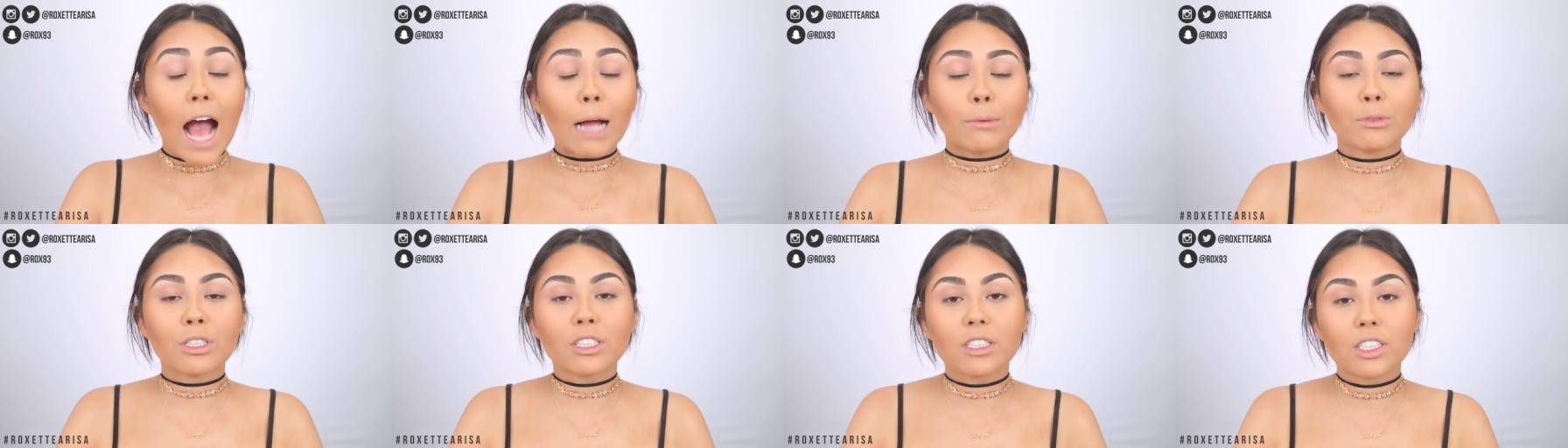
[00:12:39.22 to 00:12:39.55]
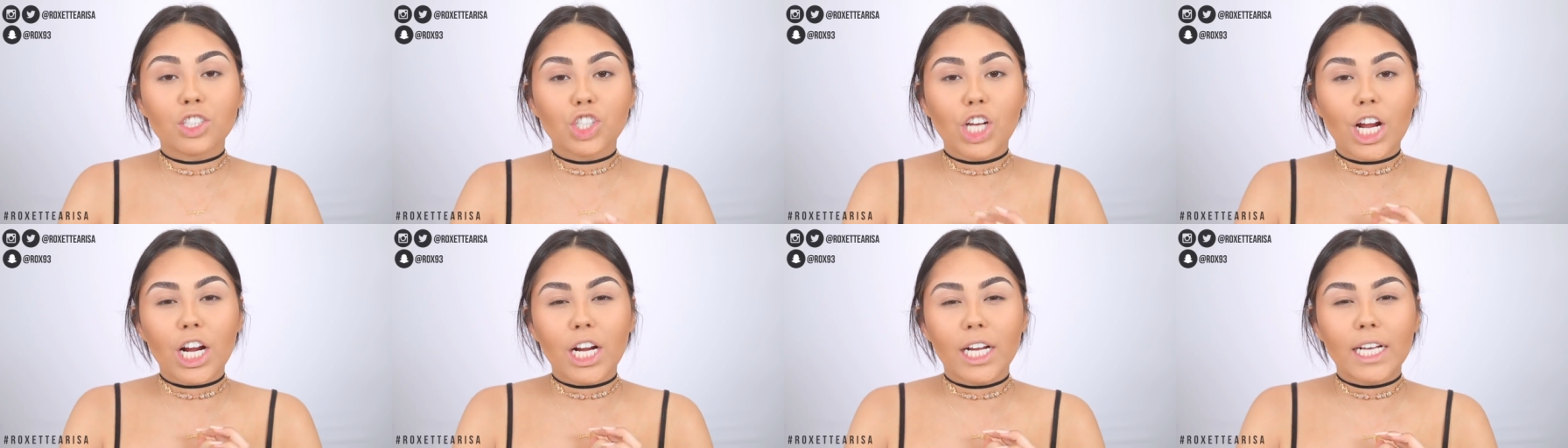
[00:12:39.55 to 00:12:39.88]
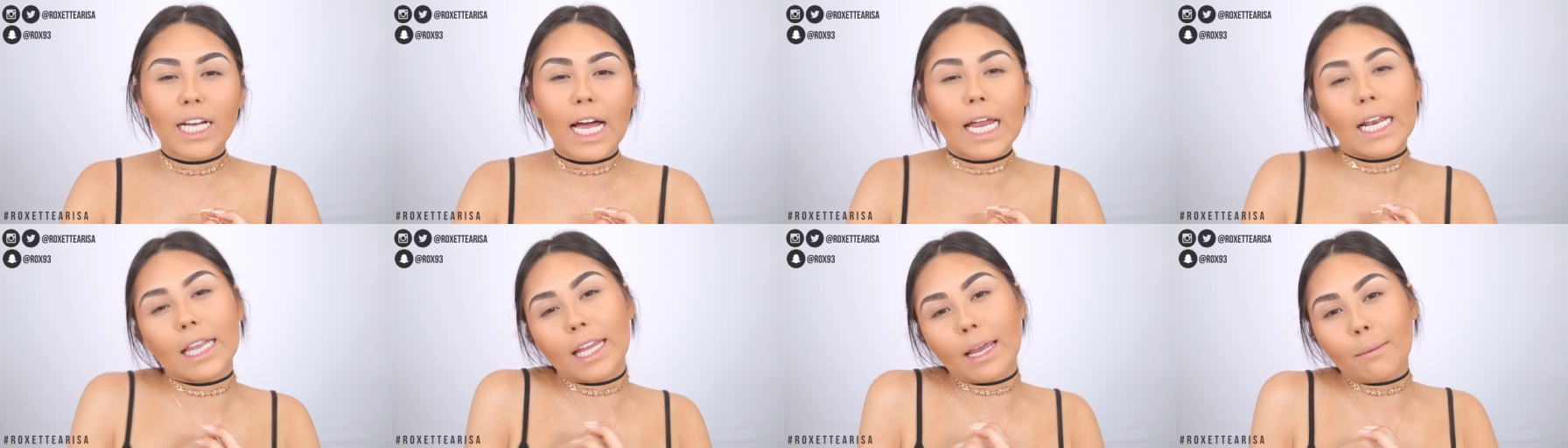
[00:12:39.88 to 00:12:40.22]
I'm just
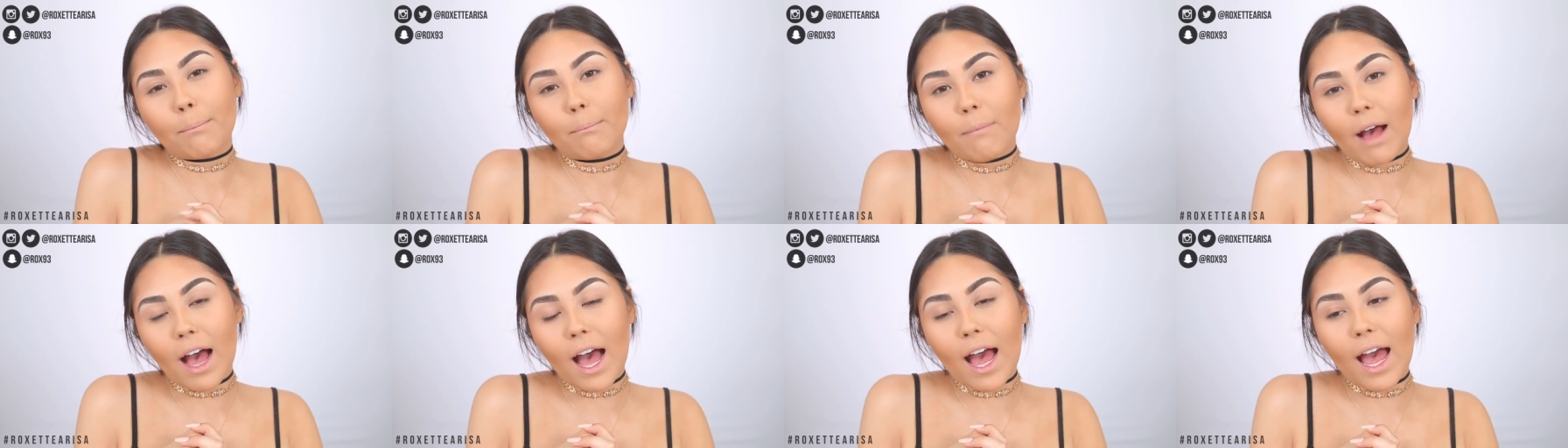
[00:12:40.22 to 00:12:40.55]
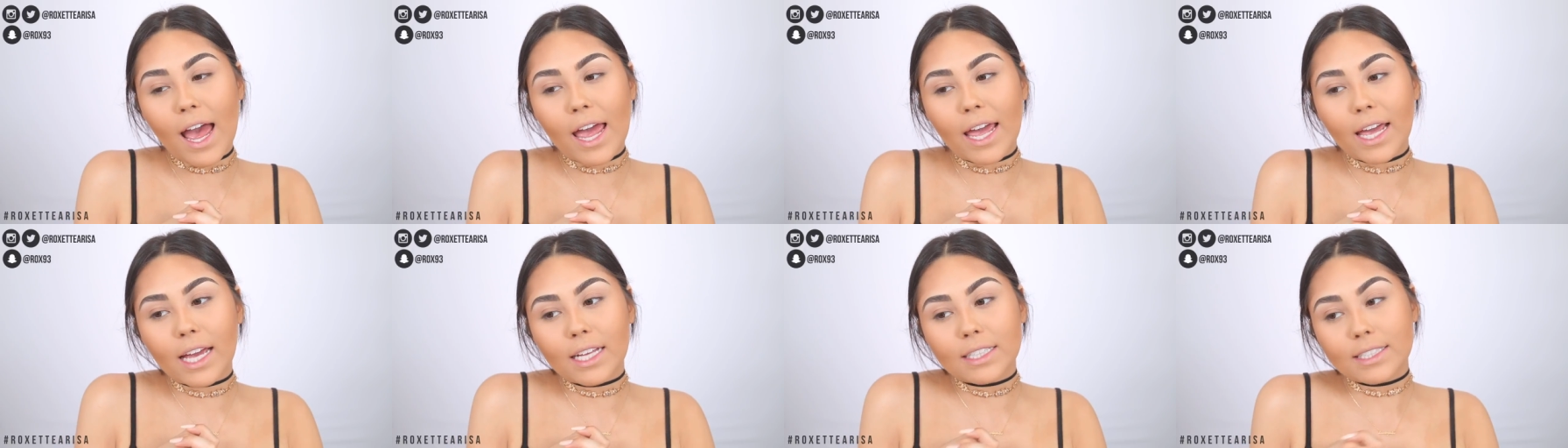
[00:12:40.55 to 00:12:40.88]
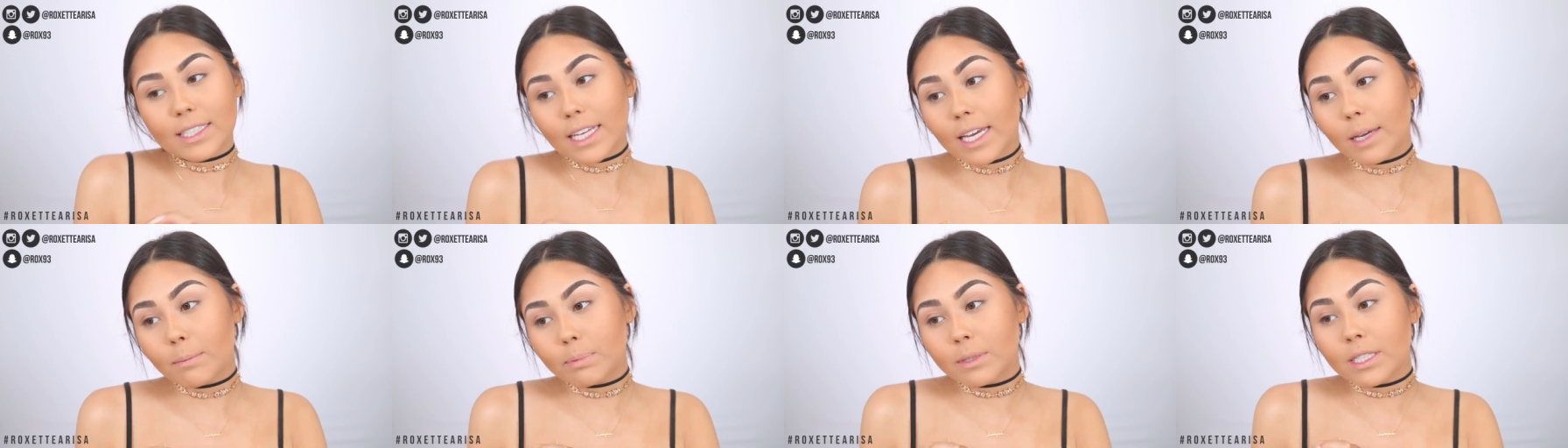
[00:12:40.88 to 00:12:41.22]
sharing kind of like my
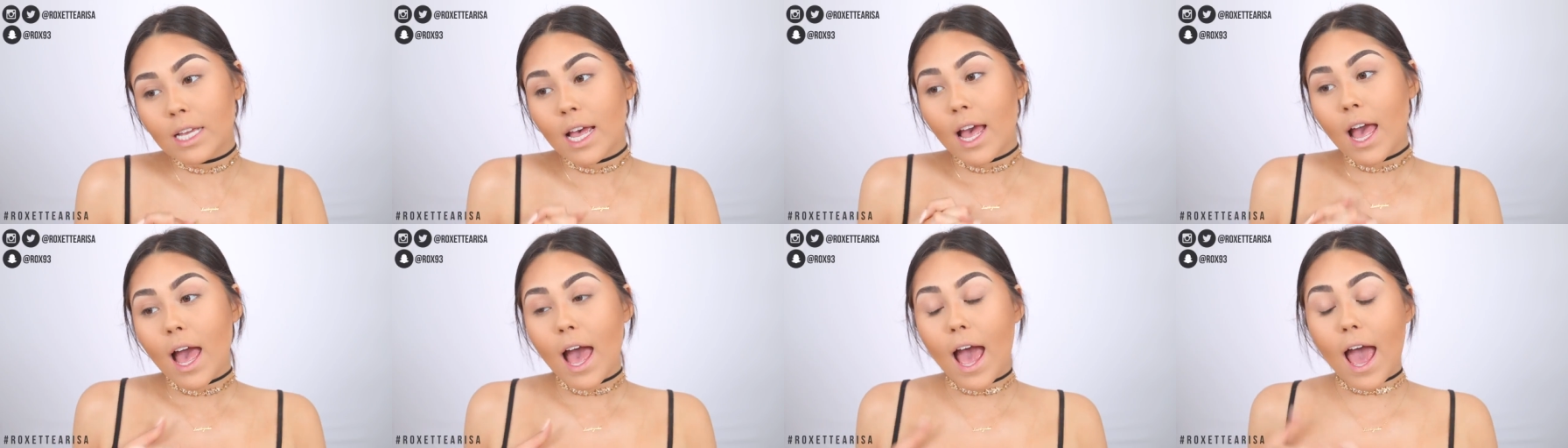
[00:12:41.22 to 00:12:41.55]
tips